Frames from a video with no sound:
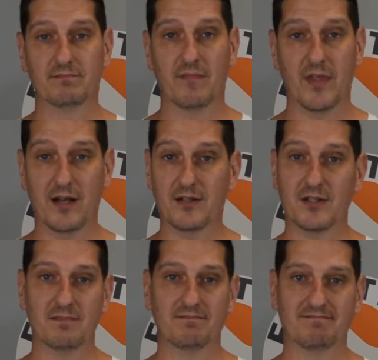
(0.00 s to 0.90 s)

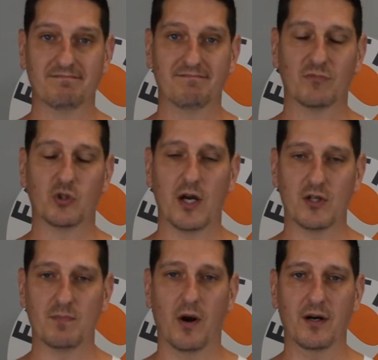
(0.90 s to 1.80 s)
Thanks. Train
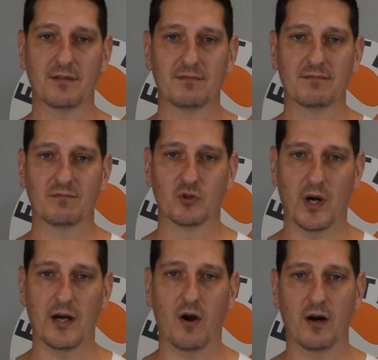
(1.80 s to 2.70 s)
smart,
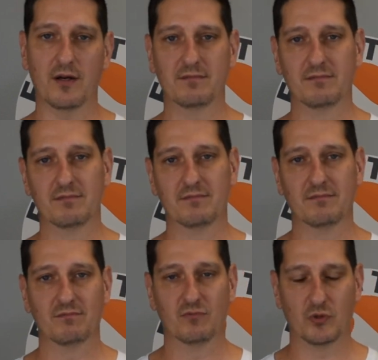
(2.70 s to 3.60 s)
train hard,
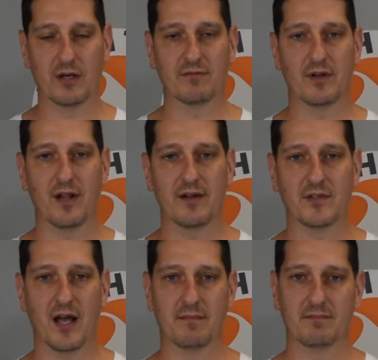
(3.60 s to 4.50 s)
train for a
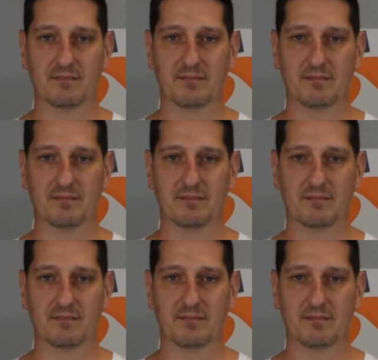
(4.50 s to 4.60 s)
lifetime.